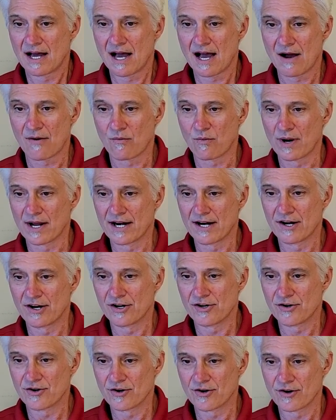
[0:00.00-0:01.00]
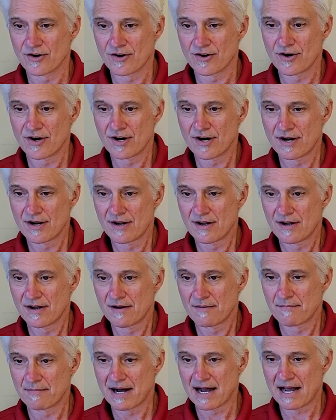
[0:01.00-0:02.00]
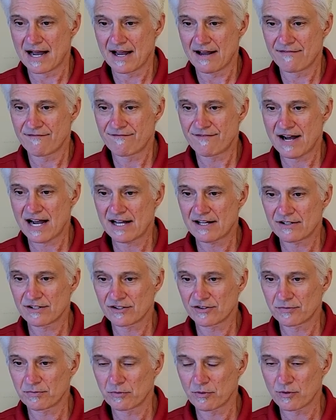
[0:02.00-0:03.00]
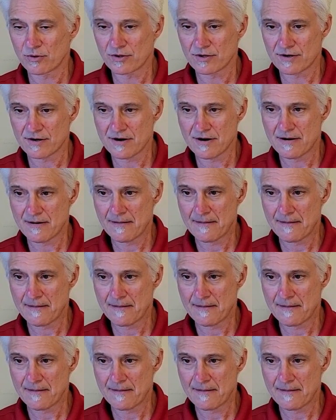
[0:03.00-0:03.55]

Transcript: I went under my File Explorer,